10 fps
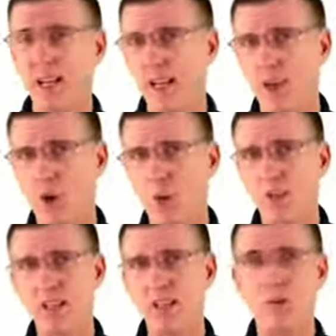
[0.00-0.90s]
The
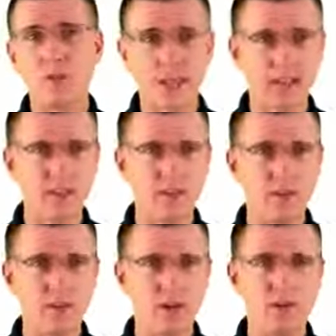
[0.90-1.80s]
only thing you can't
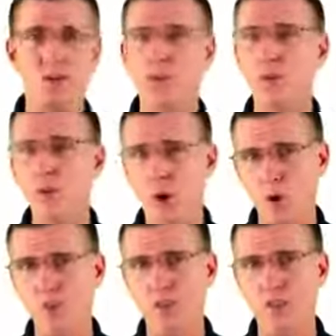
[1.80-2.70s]
figure out is who
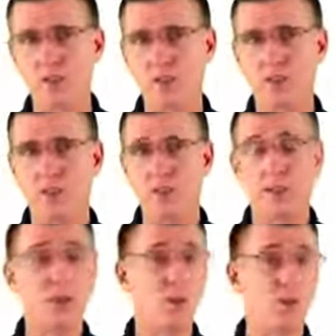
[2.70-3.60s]
owns these balances
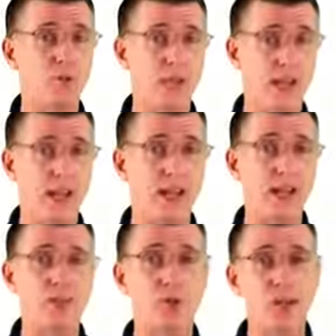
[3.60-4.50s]
and who is behind
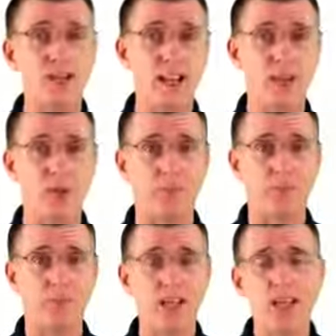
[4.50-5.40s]
each transaction.
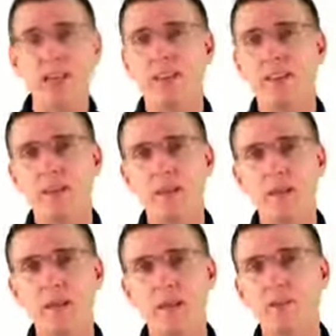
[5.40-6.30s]

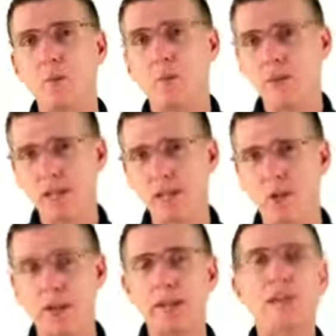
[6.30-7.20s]
This means
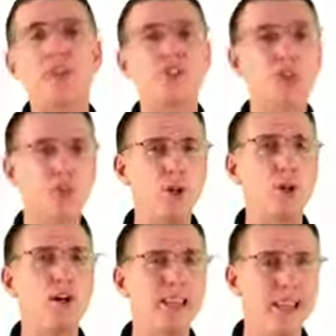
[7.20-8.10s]
Bitcoin is
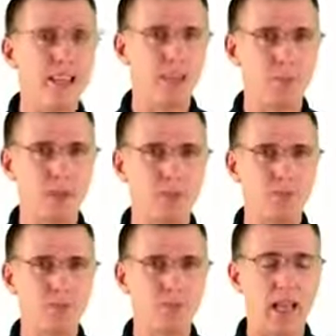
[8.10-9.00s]
pseudo-anonymous.
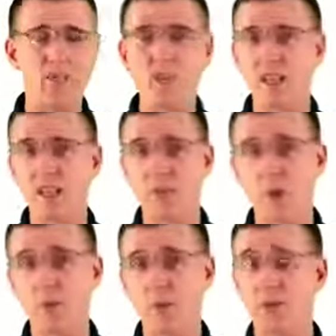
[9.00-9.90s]
Everything is
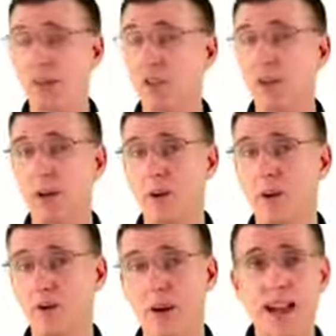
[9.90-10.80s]
open, transparent,
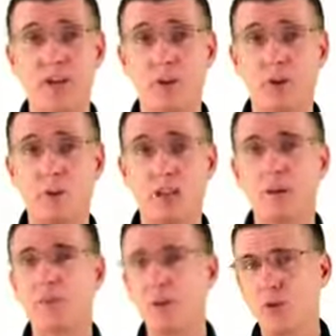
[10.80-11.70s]
and trackable,
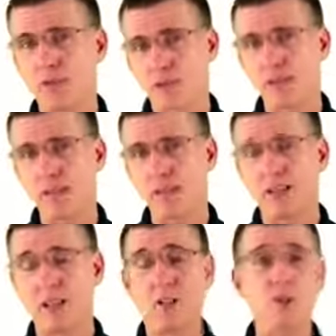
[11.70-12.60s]
but you still can't
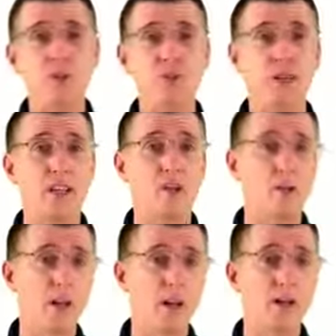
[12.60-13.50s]
tell who's sending
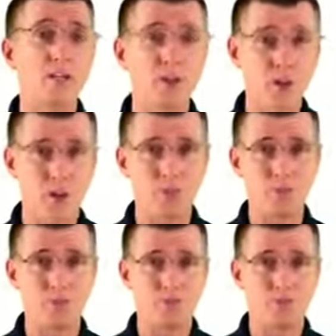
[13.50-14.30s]
what to whom.